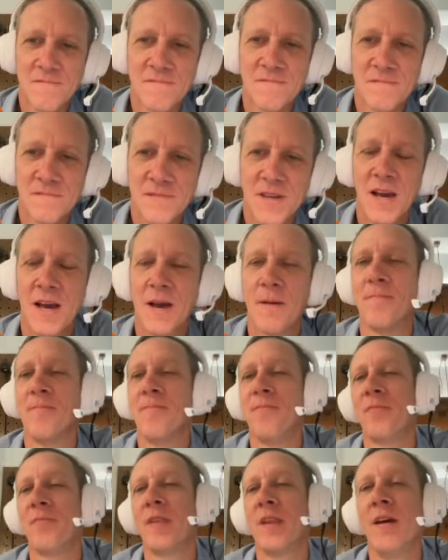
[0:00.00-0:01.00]
Okay.
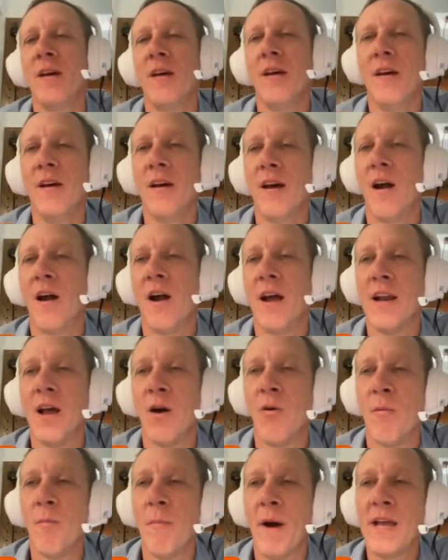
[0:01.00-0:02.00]
All right.
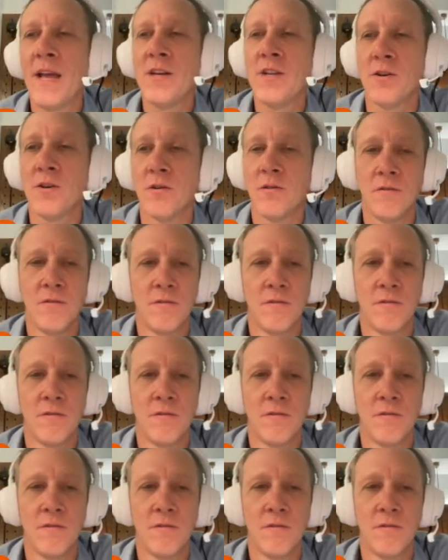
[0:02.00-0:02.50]
Now remind you.